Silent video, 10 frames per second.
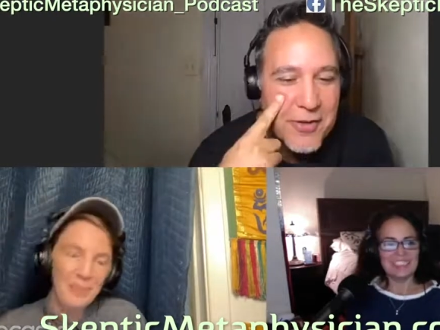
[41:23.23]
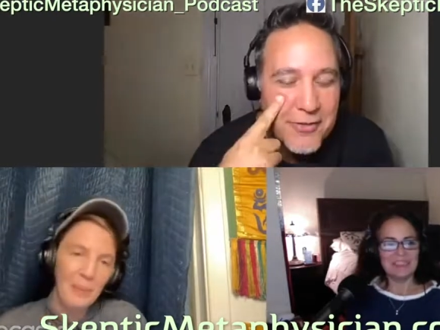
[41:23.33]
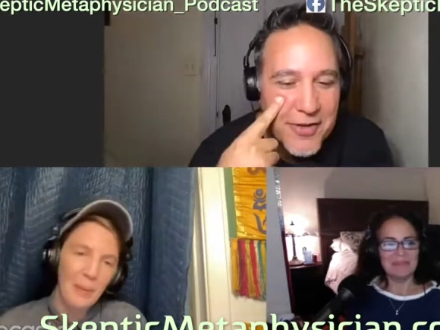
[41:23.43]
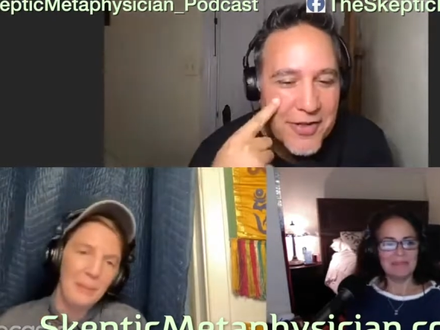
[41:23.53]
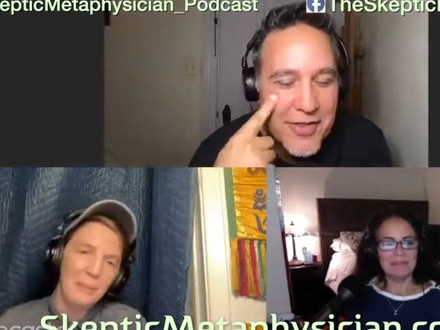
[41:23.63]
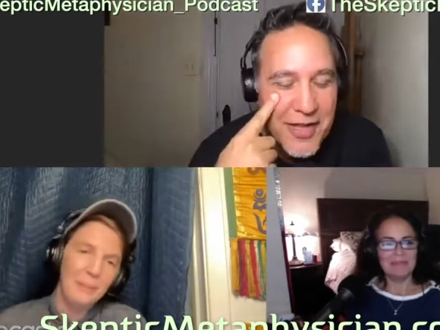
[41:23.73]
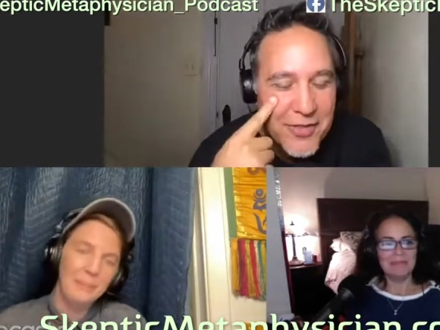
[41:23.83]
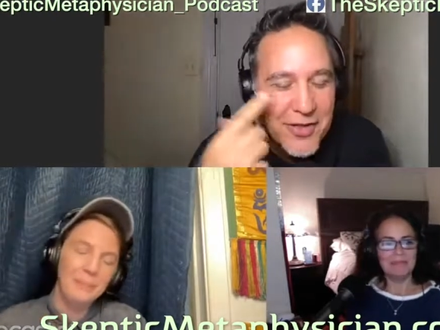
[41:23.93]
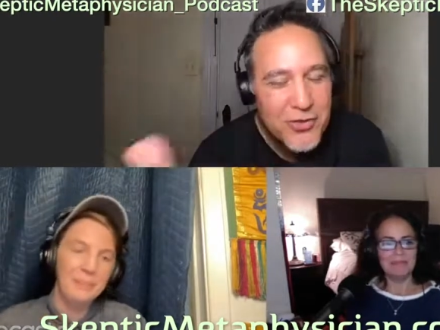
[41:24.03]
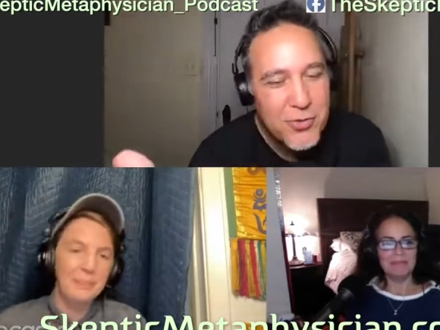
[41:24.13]
Speaker 1: well, Fen,
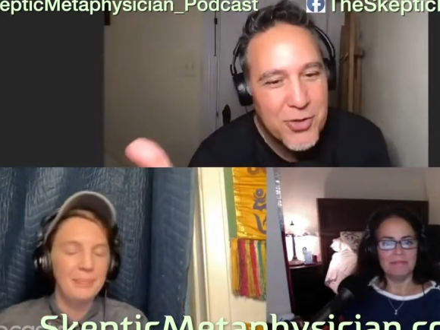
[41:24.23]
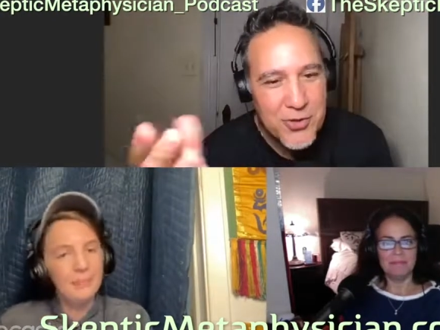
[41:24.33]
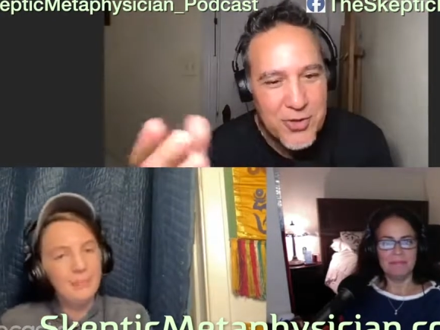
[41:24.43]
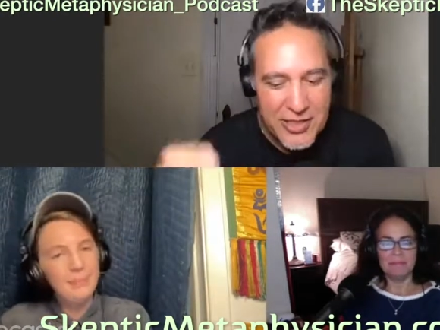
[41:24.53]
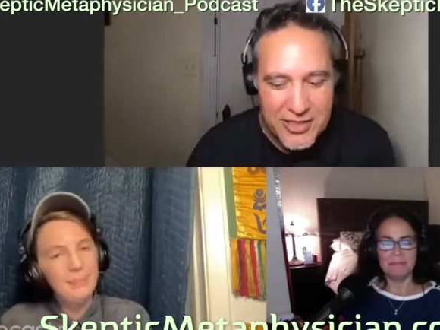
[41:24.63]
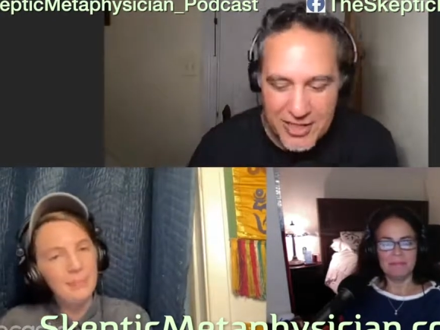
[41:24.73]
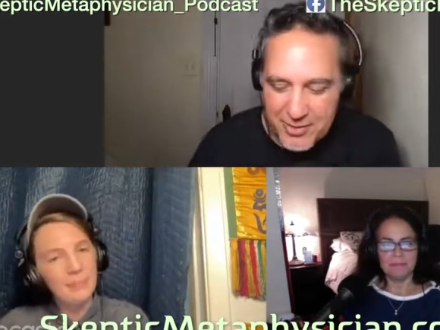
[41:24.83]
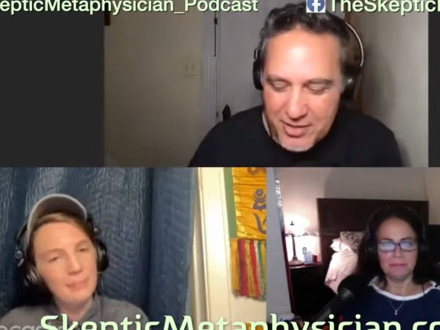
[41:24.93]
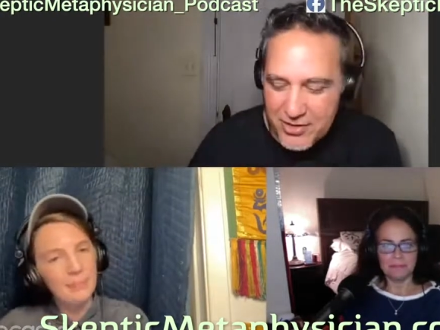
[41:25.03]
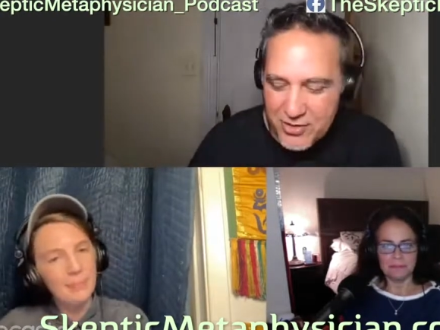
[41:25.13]
oh, th- thanks so much for
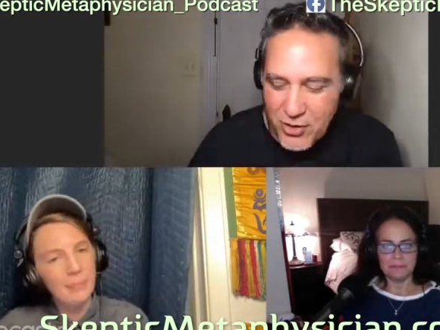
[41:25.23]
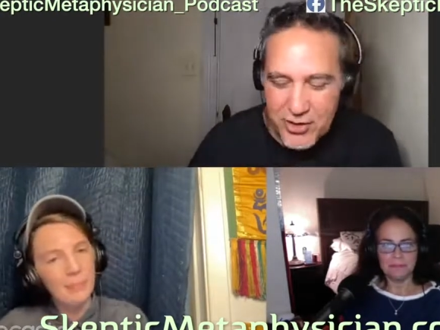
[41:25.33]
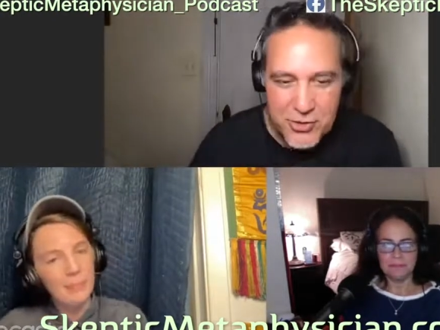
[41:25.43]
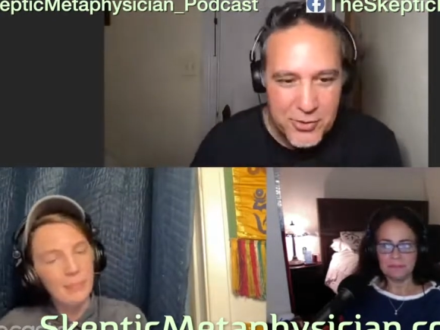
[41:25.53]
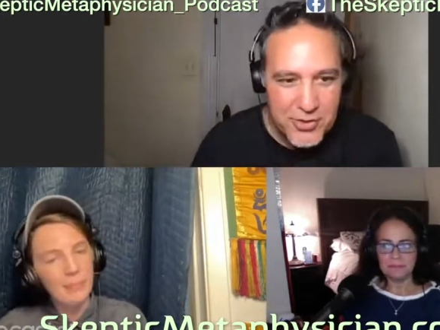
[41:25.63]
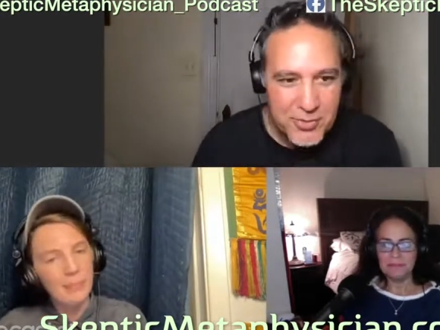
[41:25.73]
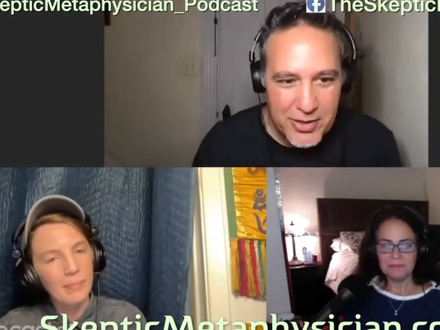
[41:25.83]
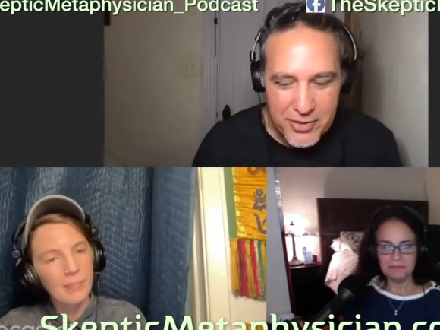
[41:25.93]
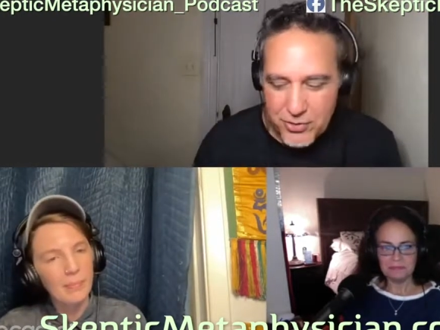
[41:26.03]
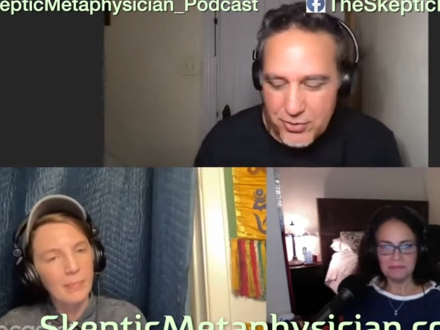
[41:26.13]
taking the time and, and talking to
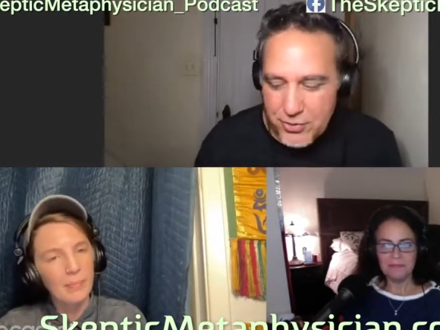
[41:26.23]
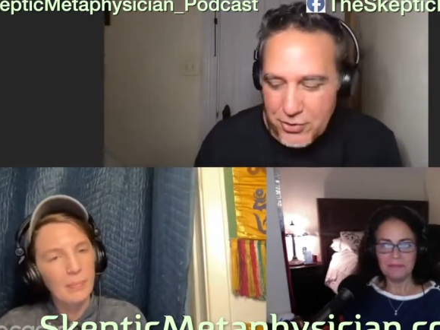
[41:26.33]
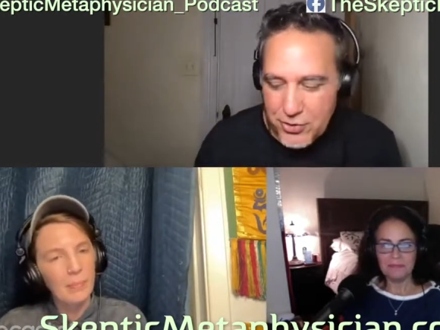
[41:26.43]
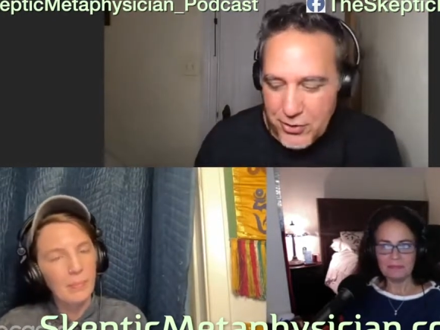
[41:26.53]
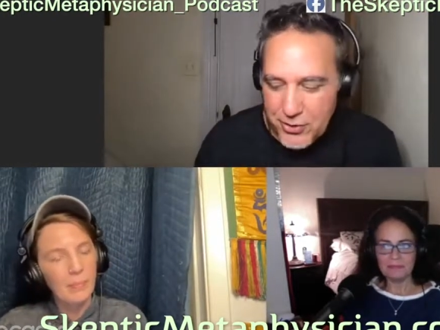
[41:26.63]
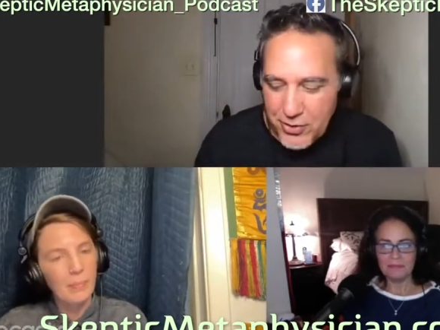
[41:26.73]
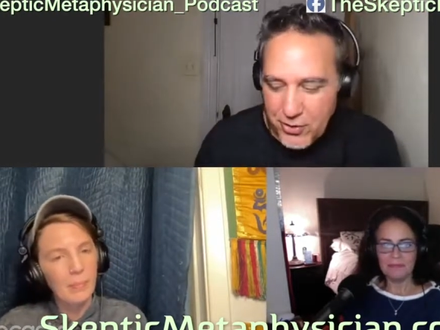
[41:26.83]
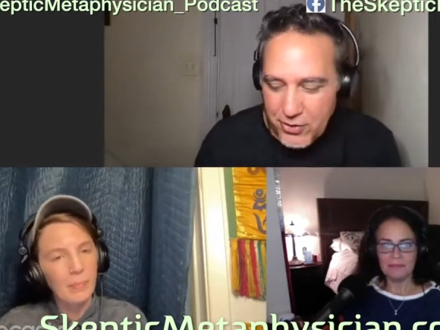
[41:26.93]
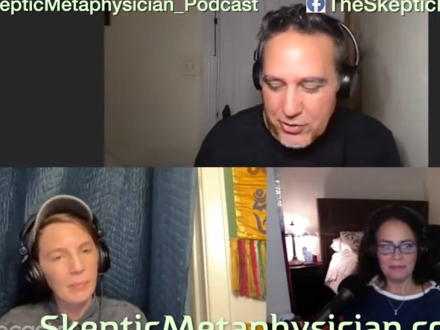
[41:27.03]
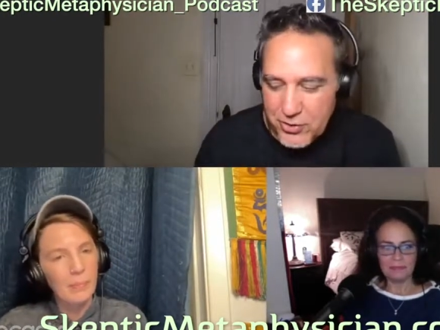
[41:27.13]
us about your, your,
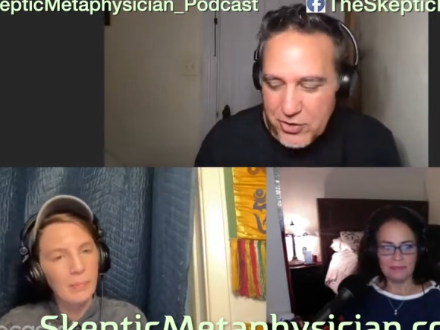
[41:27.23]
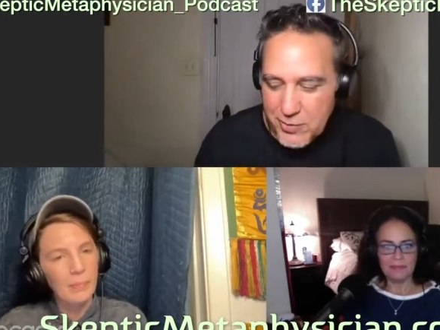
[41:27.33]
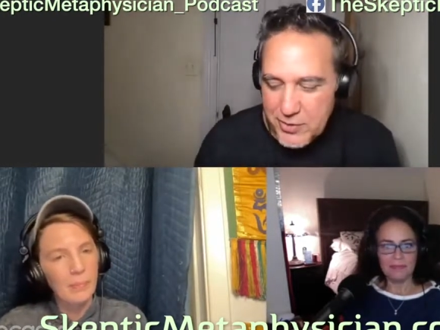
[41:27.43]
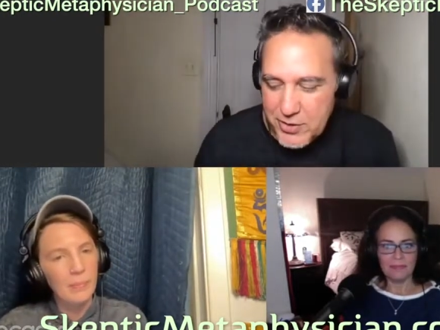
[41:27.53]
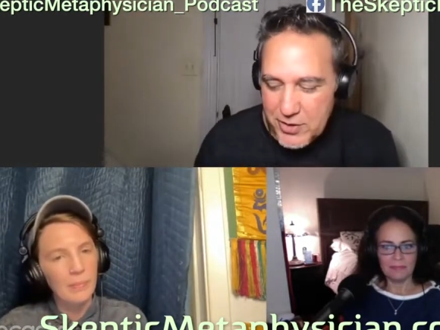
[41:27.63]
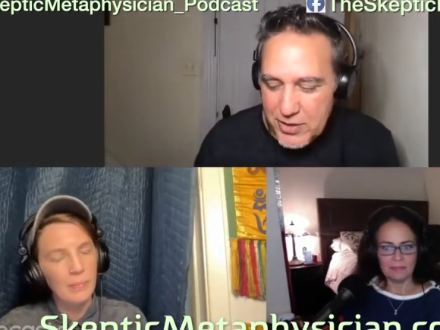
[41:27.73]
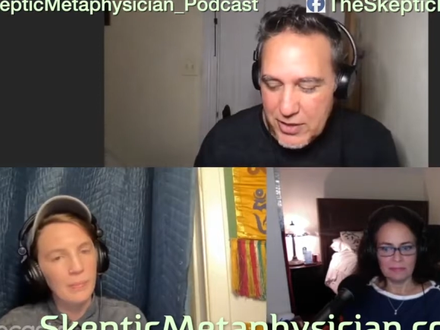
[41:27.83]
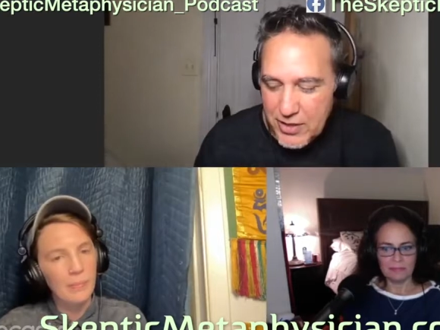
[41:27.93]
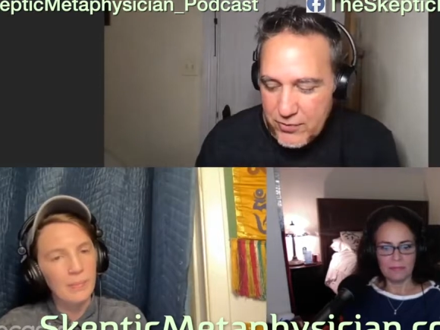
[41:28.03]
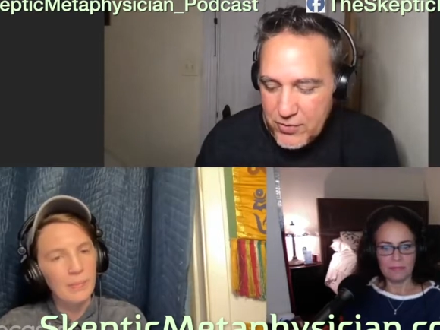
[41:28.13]
show and all your experiences.